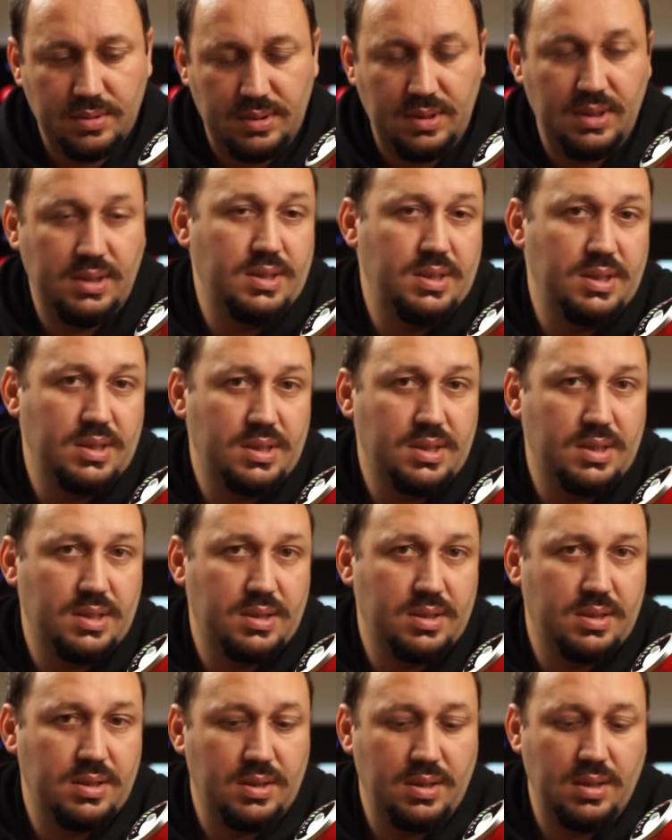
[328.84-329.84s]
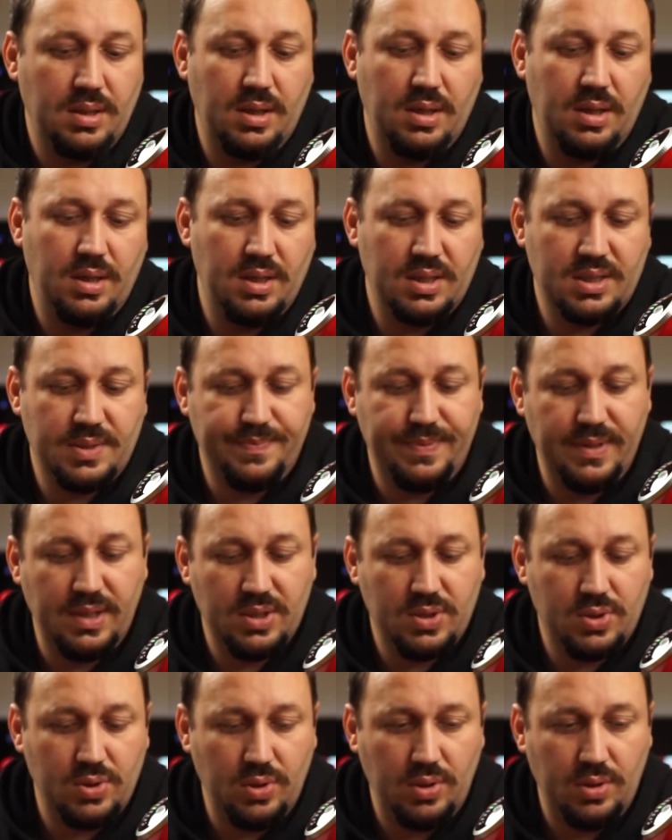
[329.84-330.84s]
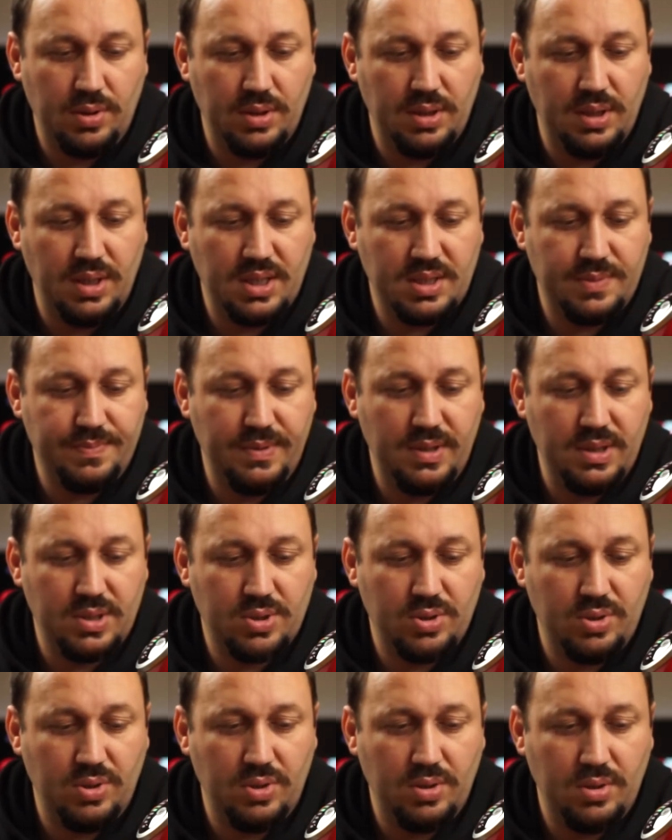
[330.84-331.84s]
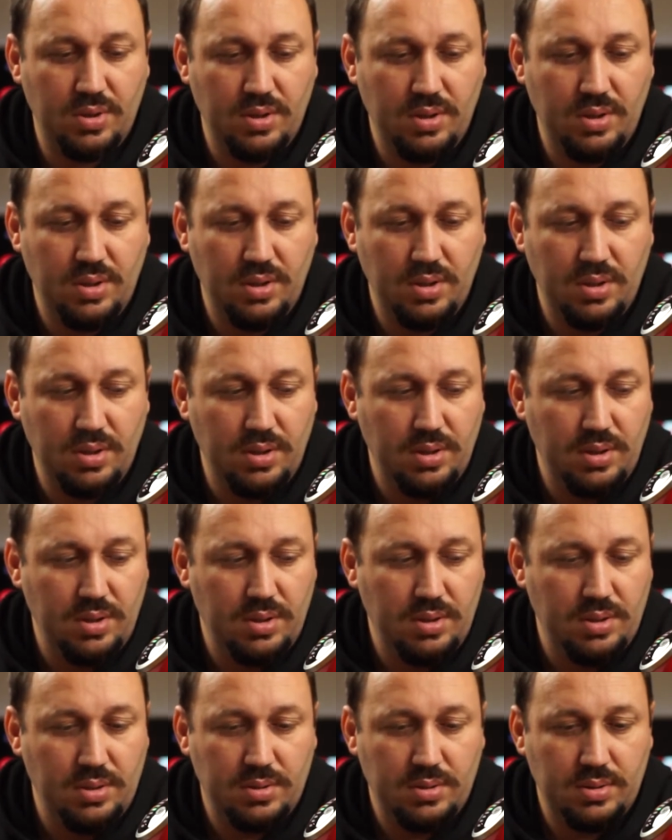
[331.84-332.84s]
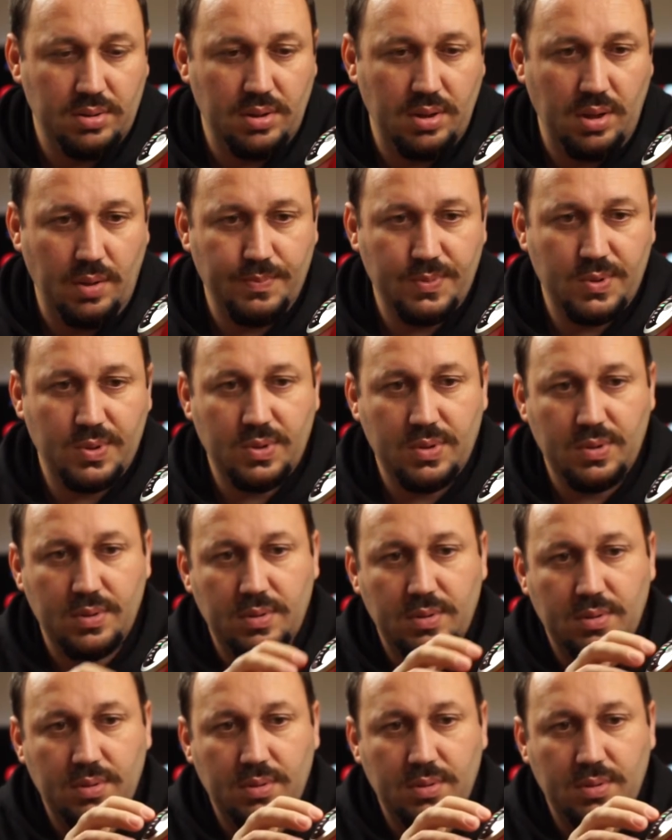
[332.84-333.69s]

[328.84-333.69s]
This is espresso. In espresso, oops,